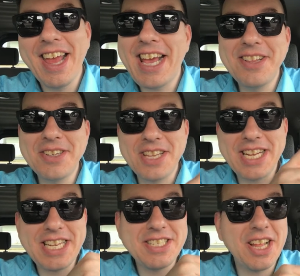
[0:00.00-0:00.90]
he looks
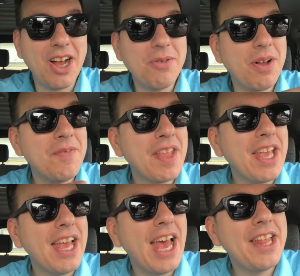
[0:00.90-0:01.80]
like Dean Stockwell.
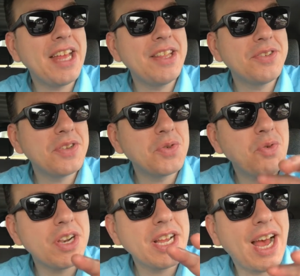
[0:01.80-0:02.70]
And then there's this
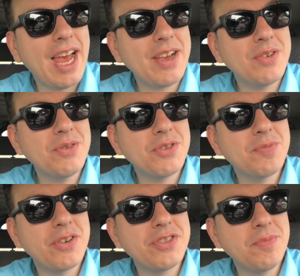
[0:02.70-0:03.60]
one guy who's
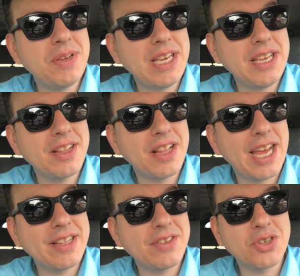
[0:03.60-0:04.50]
supposed to be
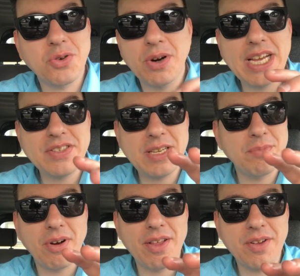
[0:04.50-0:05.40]
like this crazy
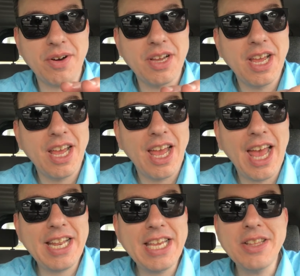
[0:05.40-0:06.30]
brother,
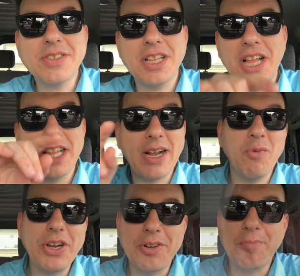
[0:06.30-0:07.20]
and he looks a lot like
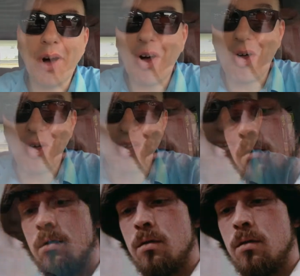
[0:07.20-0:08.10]
Weird Paul.
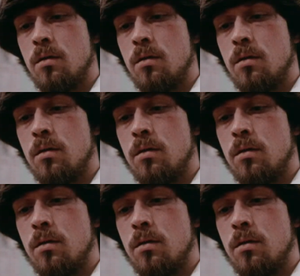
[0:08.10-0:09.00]
He looks a lot like
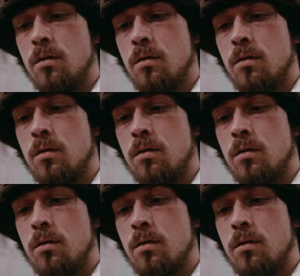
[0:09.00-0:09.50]
this guy